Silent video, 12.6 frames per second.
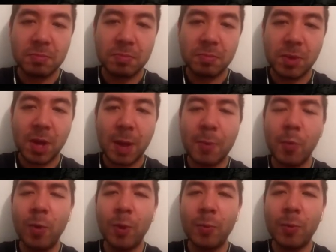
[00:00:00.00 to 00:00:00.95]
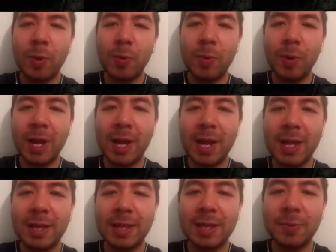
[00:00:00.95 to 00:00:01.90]
I mean, what
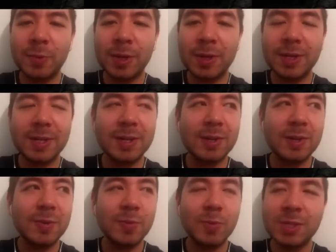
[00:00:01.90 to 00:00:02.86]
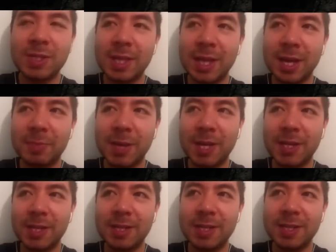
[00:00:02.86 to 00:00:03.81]
was in the update
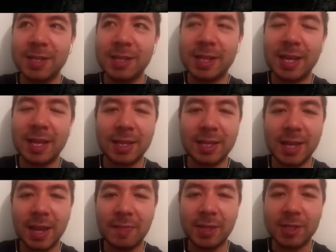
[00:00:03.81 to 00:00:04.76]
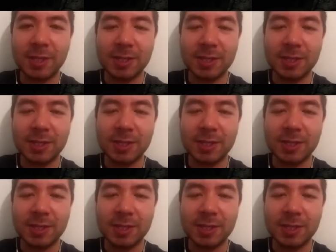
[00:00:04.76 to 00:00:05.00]
that they gave us?